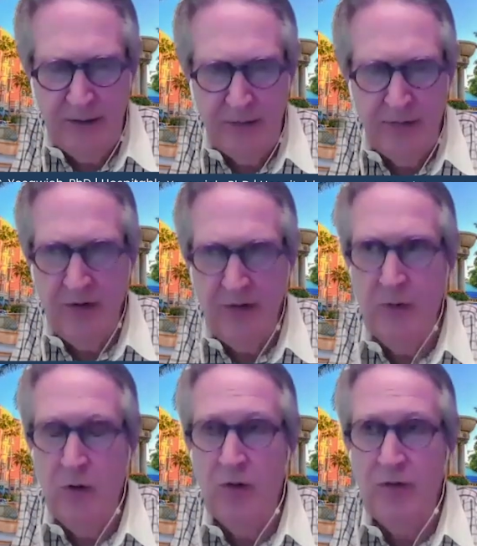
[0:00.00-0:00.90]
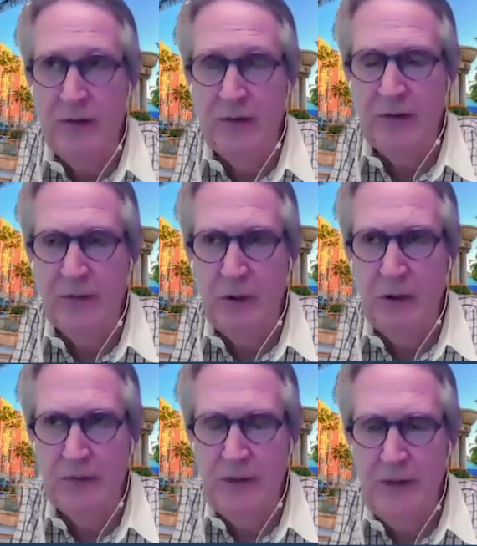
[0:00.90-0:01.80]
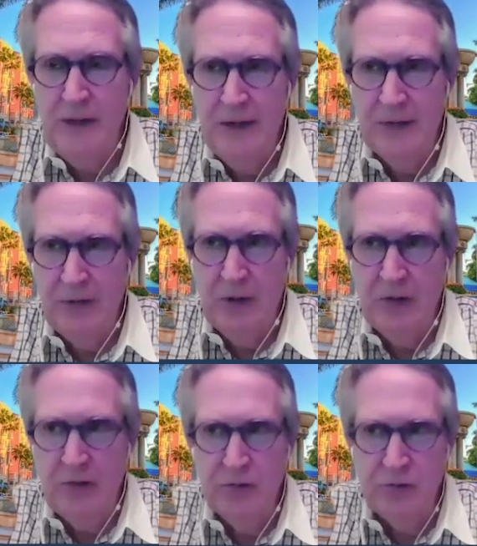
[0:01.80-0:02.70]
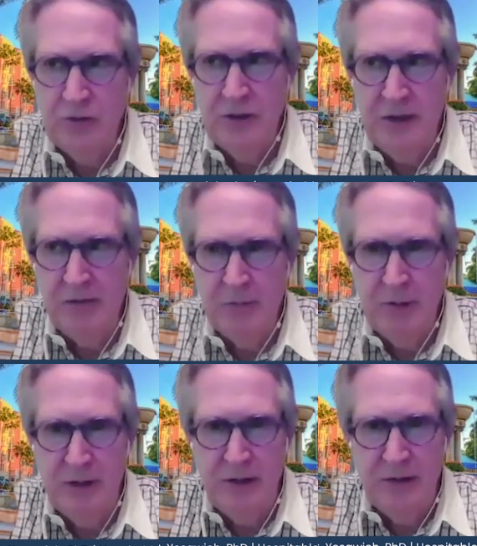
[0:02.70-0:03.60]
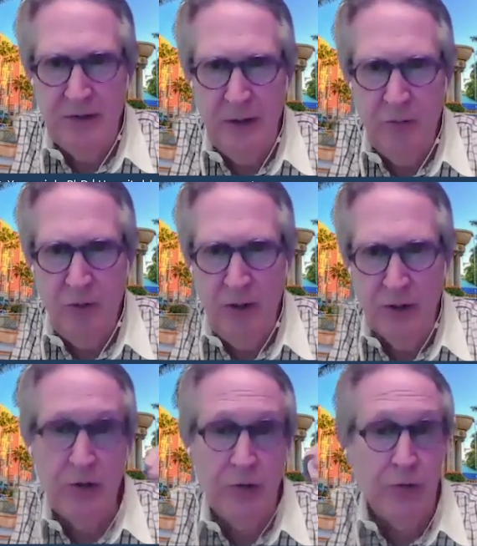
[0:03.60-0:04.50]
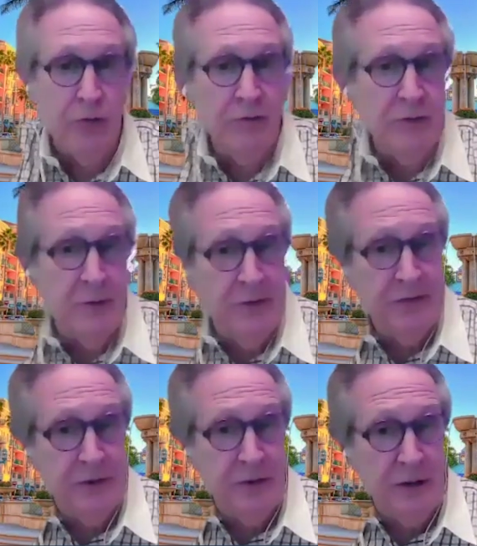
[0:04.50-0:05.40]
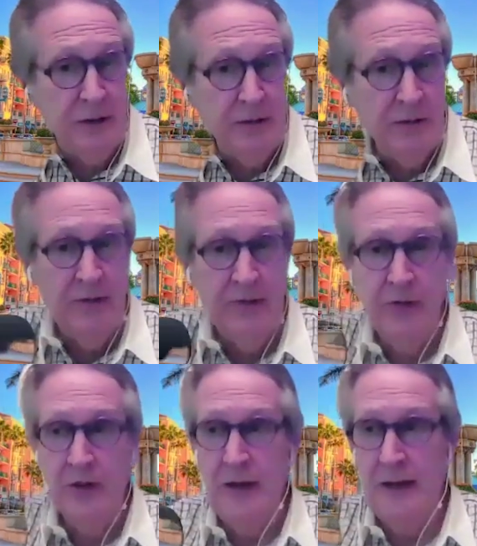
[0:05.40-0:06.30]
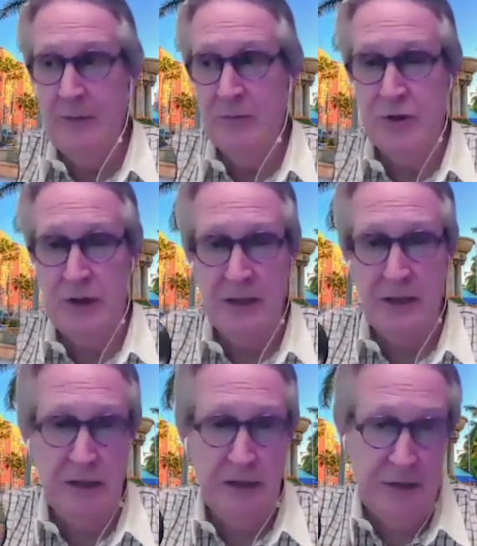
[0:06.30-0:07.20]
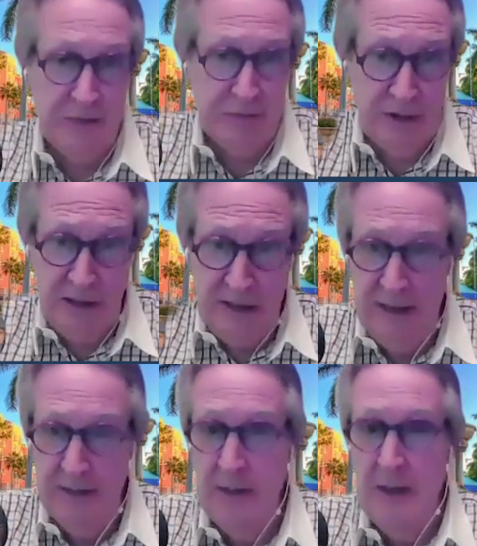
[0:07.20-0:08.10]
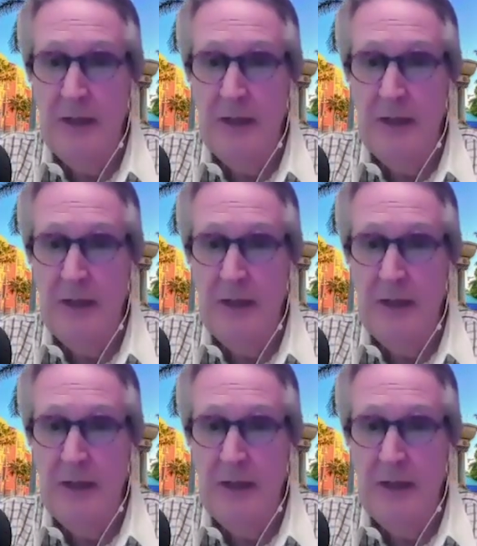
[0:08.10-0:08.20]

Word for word: So the, the whole thesis was as long as you treated everybody the same way, you could serve them differently, right? So you could have them check in in a different line.